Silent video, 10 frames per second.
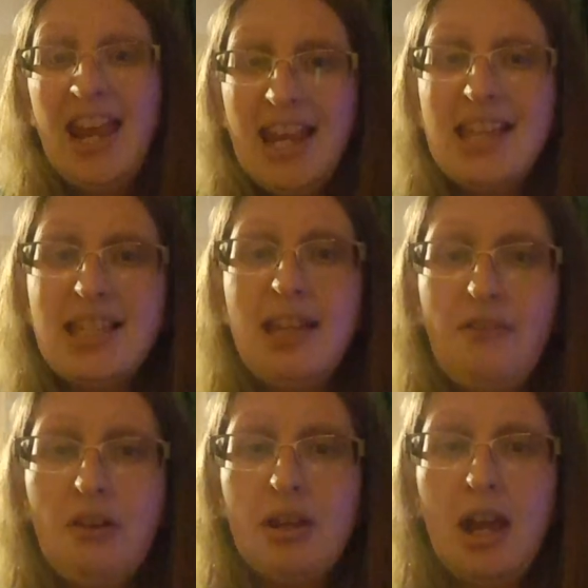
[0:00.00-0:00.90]
easily
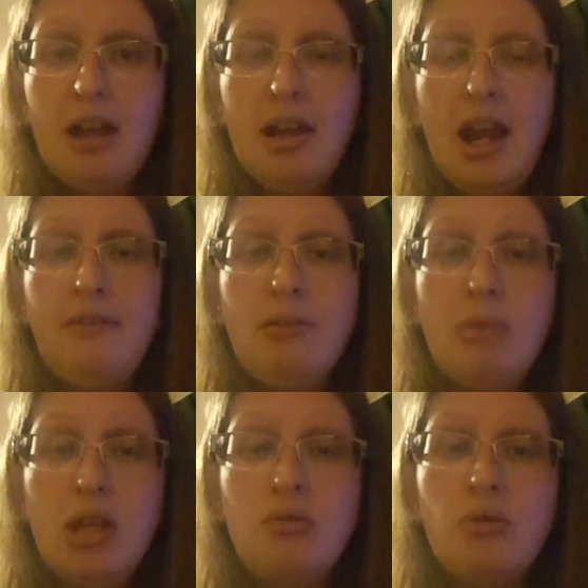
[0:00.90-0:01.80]
front carry
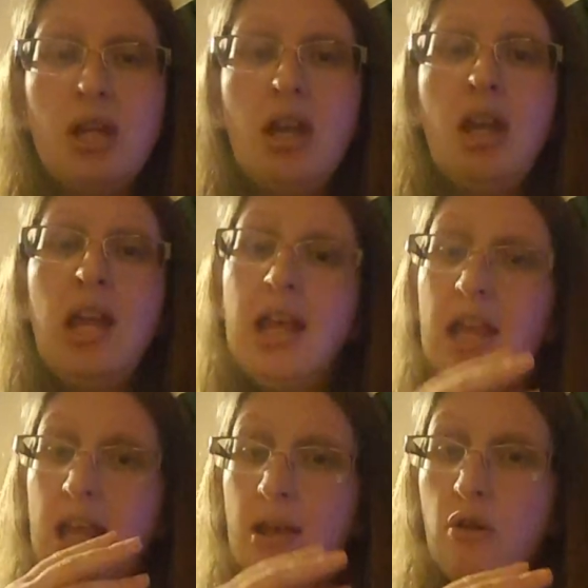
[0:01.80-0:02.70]
my daughter,
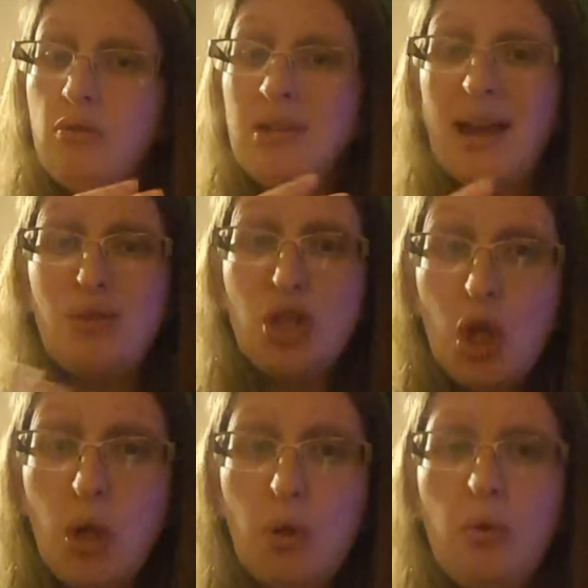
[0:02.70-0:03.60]
who's now
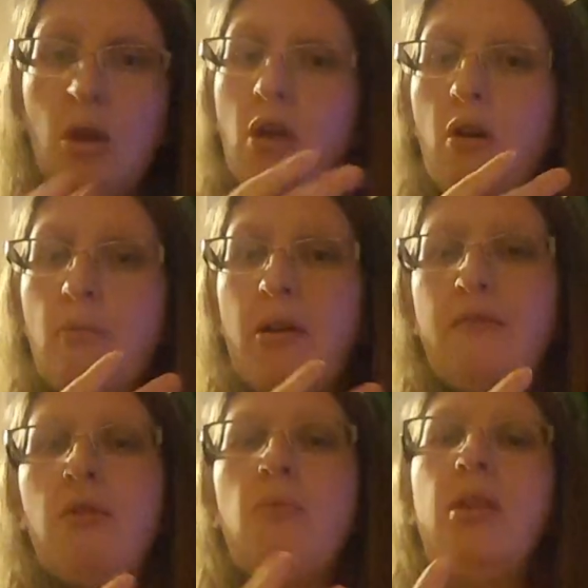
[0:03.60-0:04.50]
2, on my
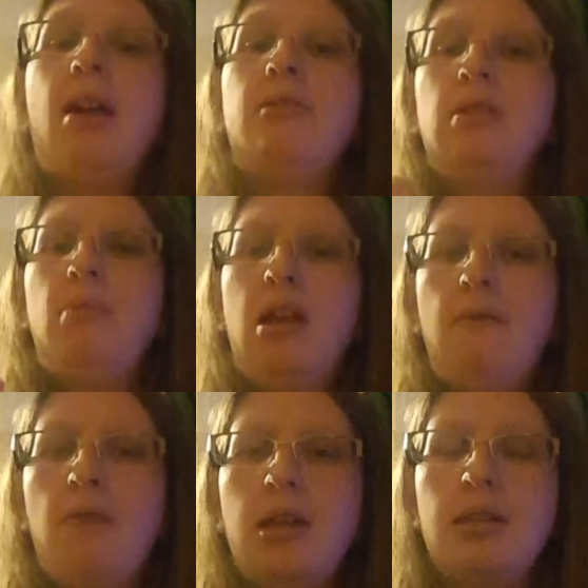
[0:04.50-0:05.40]
front without it
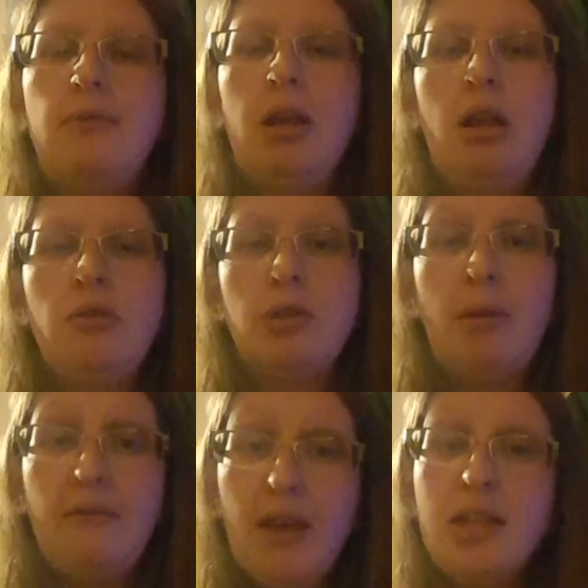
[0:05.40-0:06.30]
being invasively close to
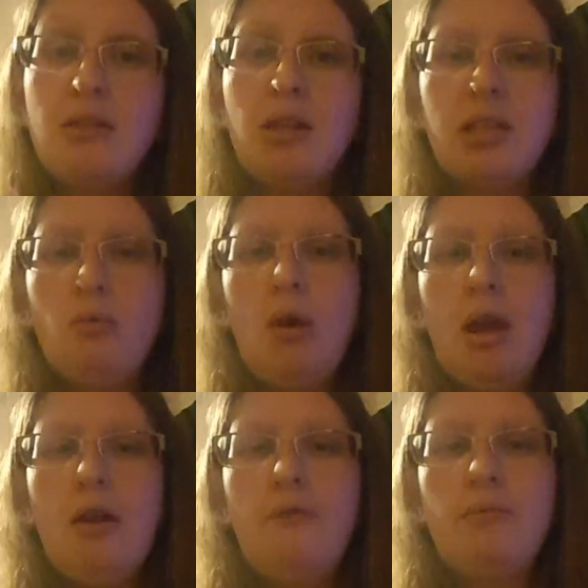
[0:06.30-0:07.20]
my face, and it's quite
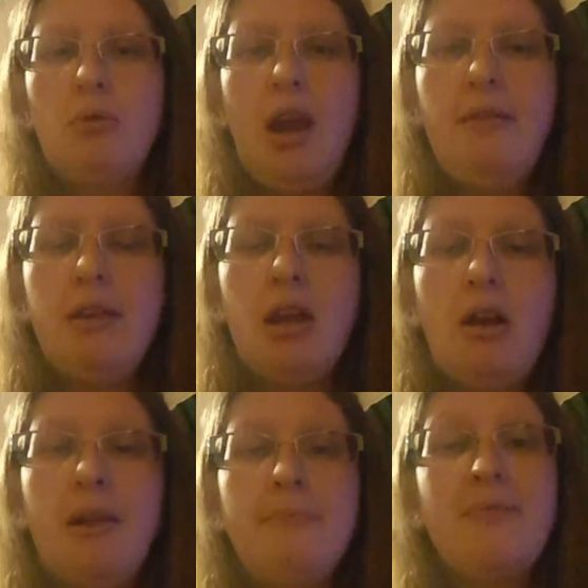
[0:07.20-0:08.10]
a comfortable carrying
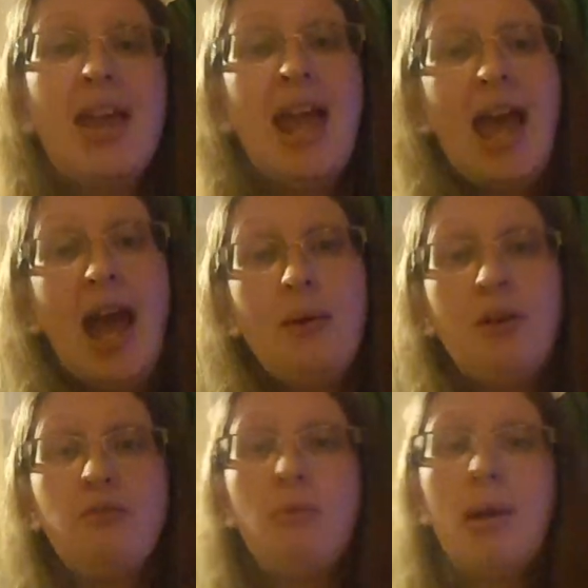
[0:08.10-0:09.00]
height.
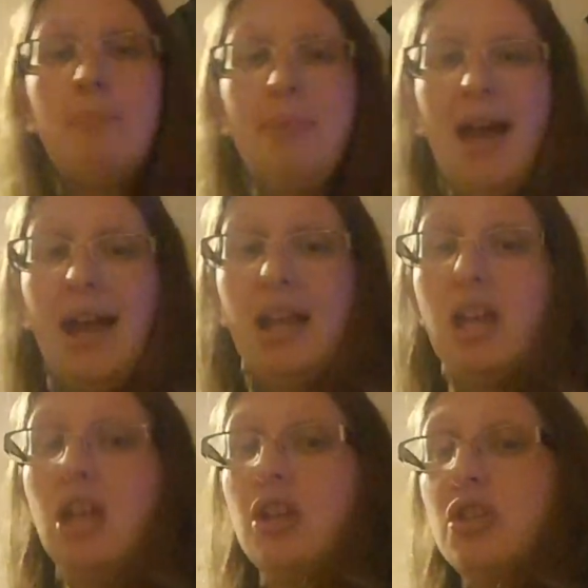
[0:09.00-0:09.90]
However, on my back,
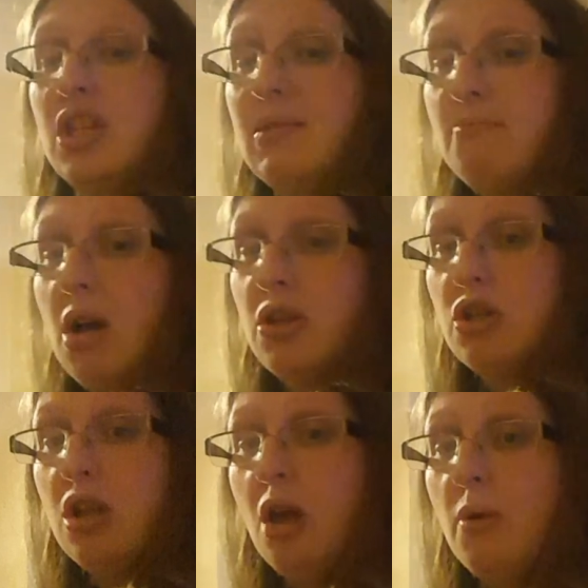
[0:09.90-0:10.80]
she's
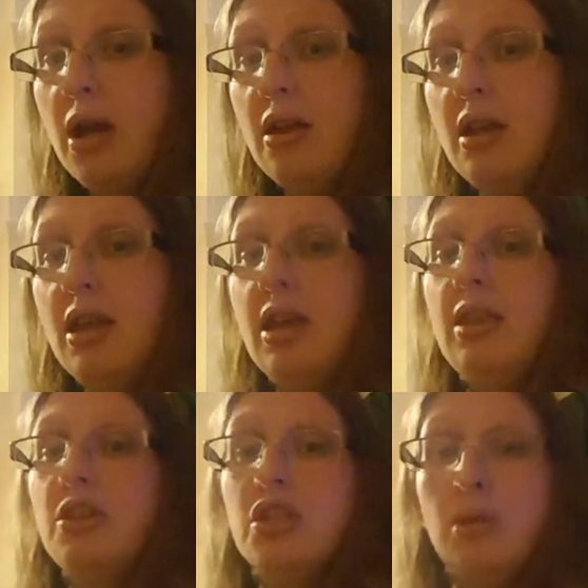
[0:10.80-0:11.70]
much lower
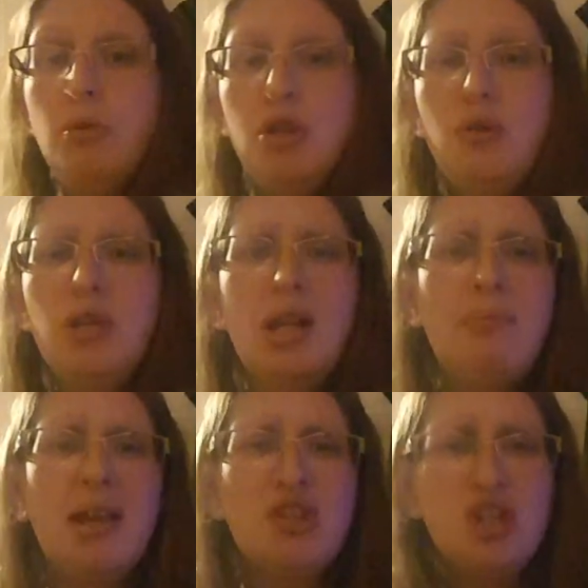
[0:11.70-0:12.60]
than she would usually
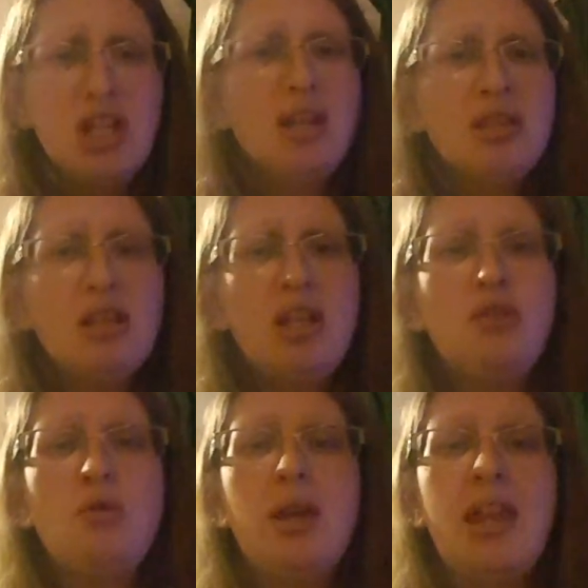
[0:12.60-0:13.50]
be, and she doesn't
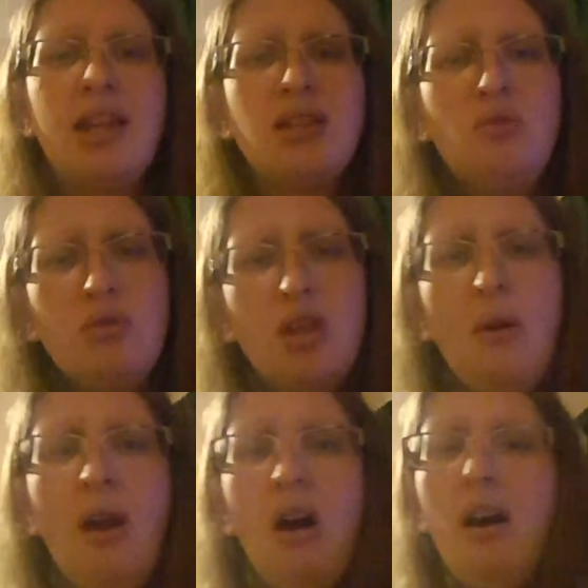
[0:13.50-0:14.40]
enjoy that. And
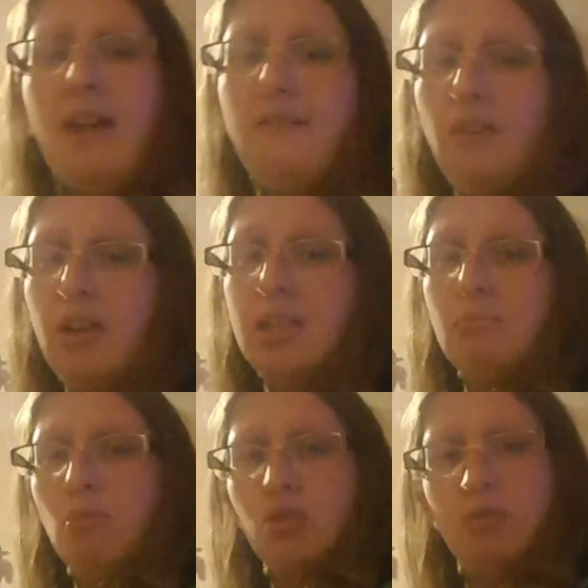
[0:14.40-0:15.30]
also, I find
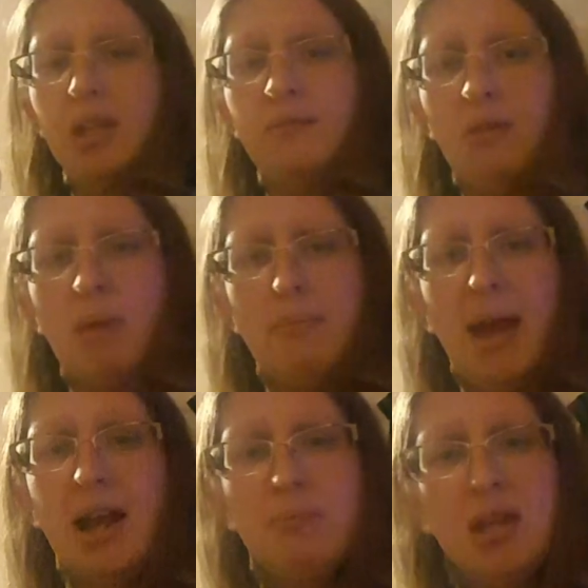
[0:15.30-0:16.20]
it more stressful on my
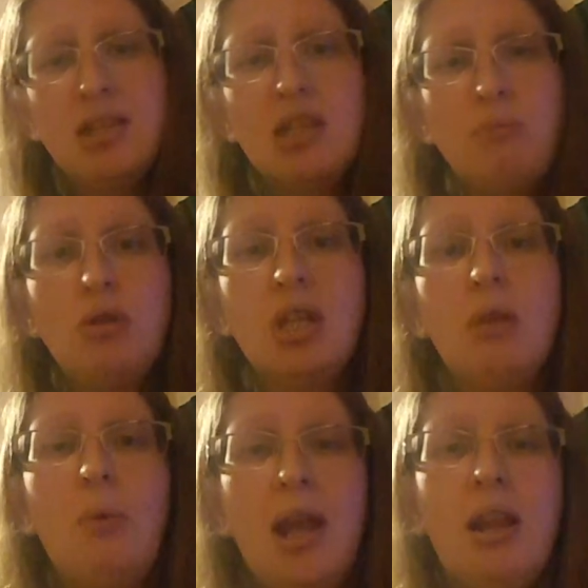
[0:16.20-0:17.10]
back because it's putting
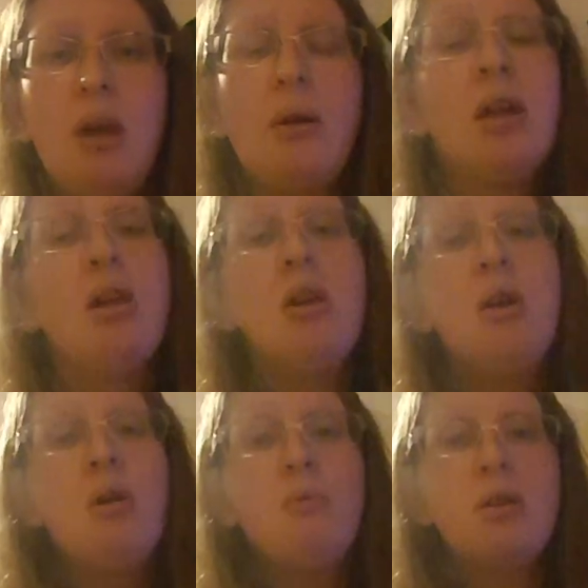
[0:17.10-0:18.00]
the weight lower,
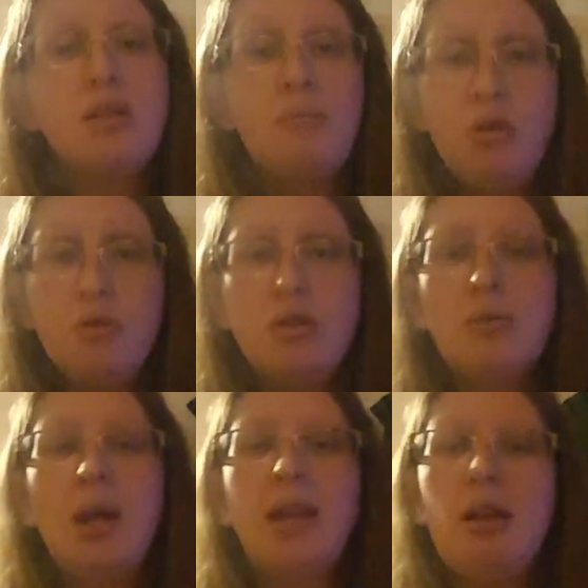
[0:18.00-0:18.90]
whereas I'm used
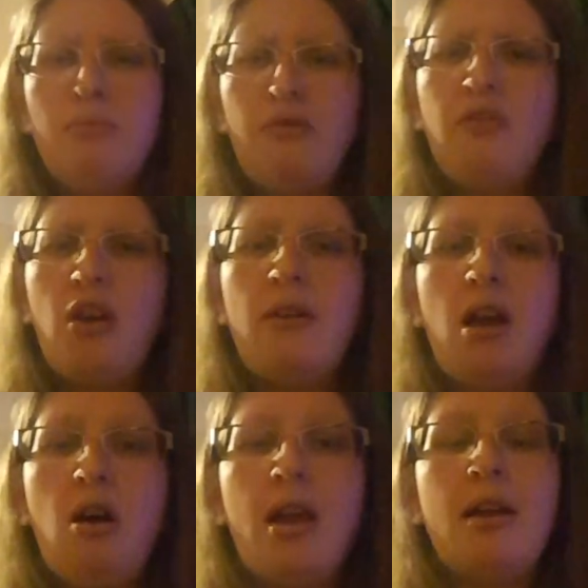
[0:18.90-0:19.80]
to it and I prefer it
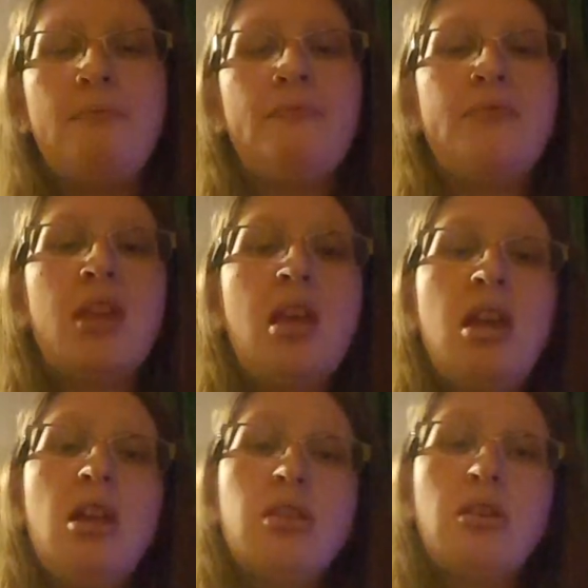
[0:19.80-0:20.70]
higher.
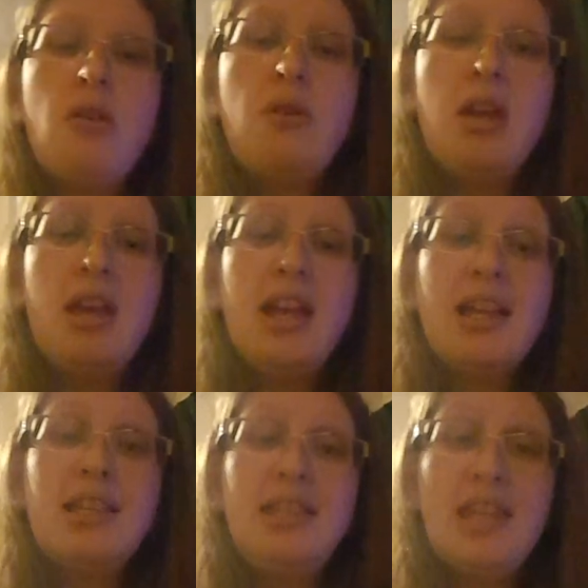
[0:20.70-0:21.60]
So,
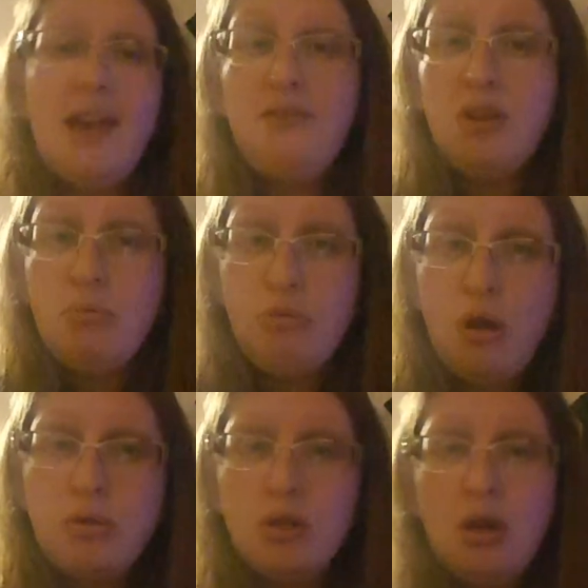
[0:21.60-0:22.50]
definite
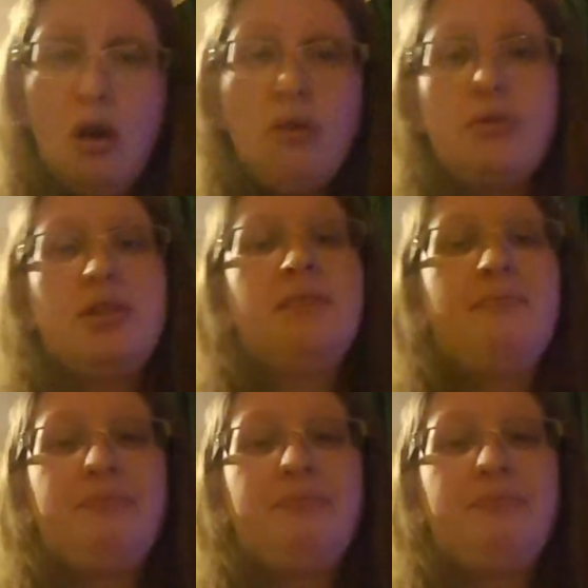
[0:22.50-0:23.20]
pros and cons